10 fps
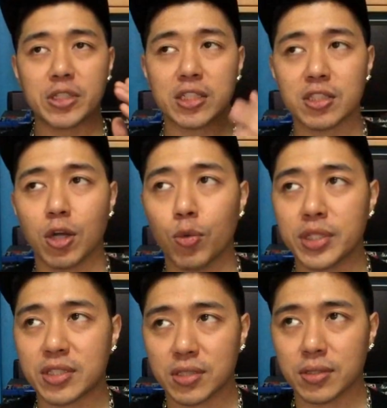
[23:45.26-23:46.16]
Justin
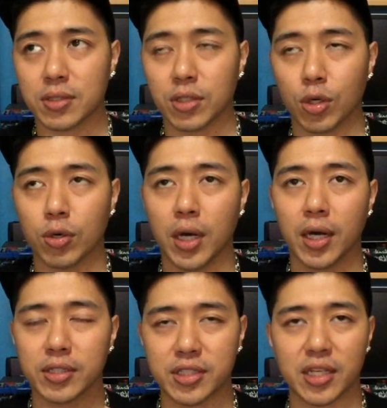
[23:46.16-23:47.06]
always, you
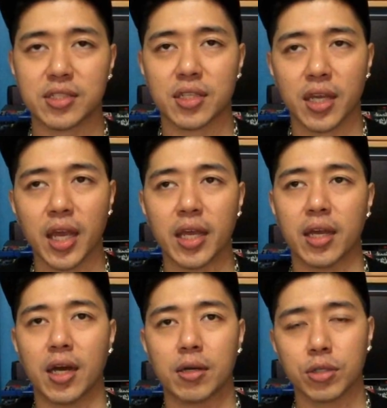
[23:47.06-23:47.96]
know, says,
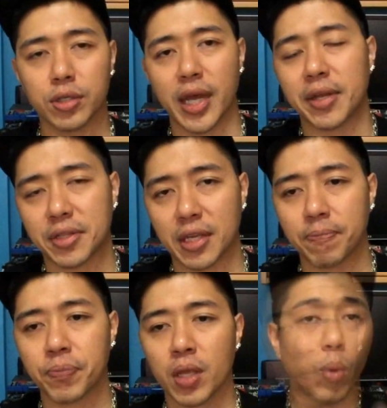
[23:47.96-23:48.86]
hey, good
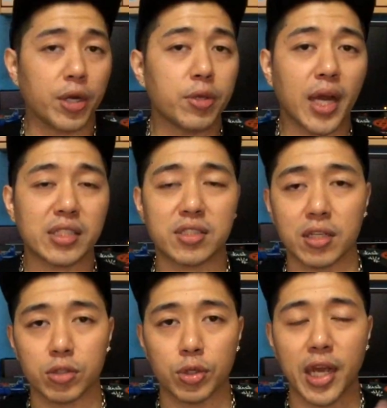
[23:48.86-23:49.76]
editing. What do you guys
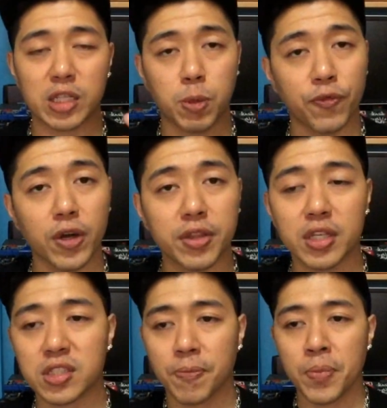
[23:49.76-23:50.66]
think? Do you guys prefer
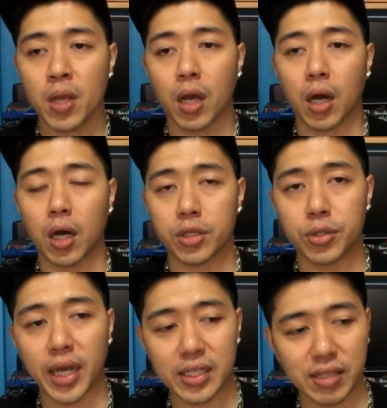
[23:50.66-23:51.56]
this? Do
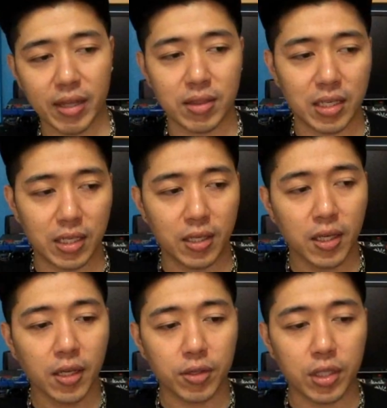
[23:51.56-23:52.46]
you guys like the
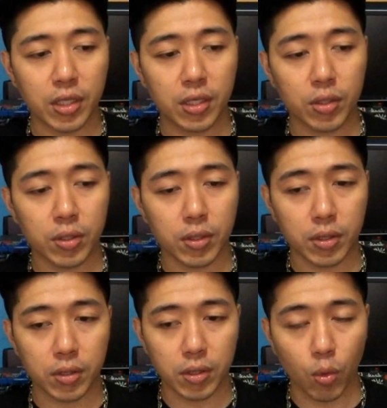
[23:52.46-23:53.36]

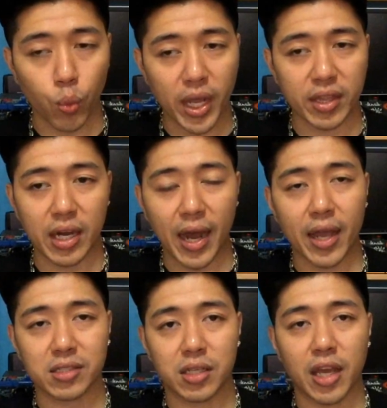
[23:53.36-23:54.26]
way that
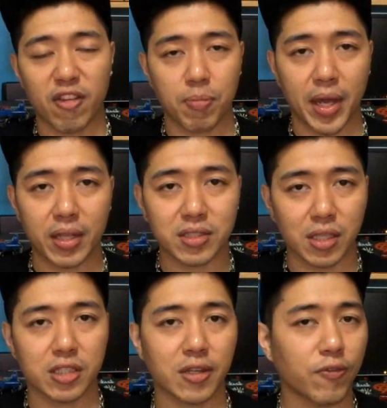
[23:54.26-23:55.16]
I actually have my
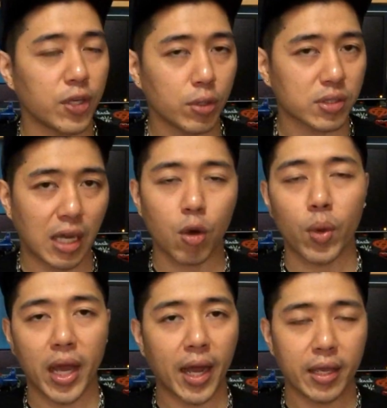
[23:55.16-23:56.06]
installation videos now,
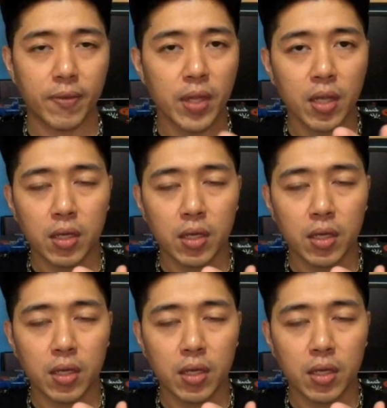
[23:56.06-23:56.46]
where I